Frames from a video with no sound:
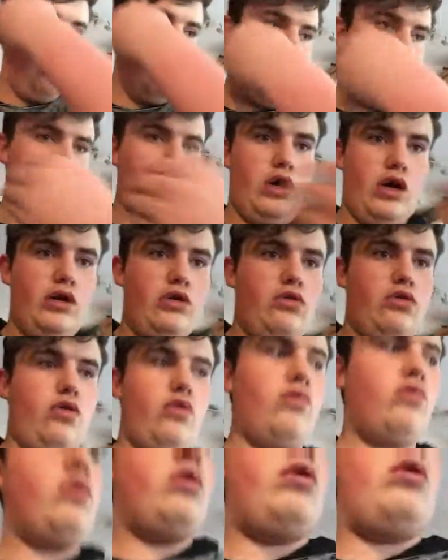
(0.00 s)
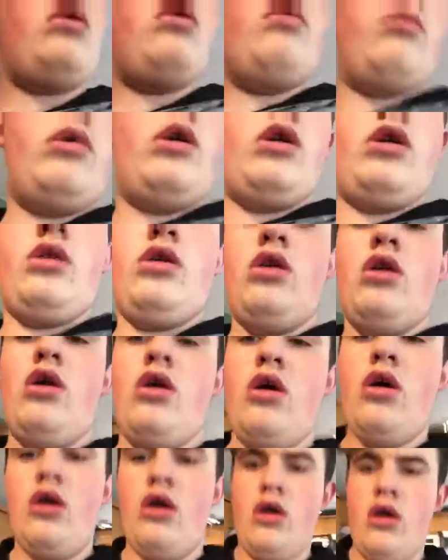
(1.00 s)
or I don't know, but
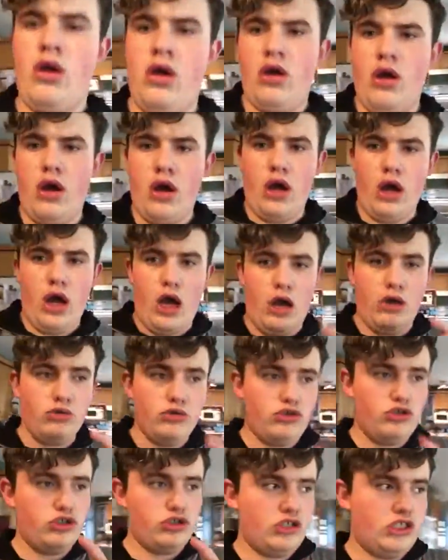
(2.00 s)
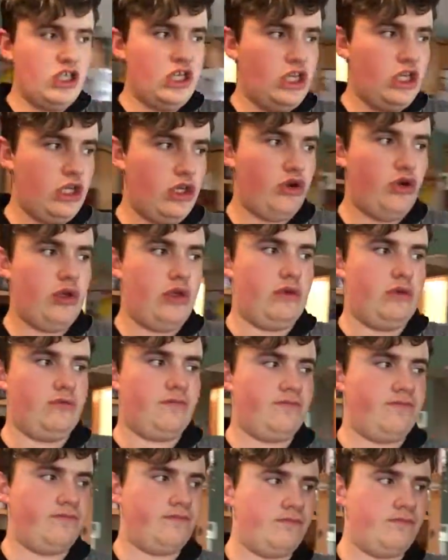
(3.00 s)
I was just hearing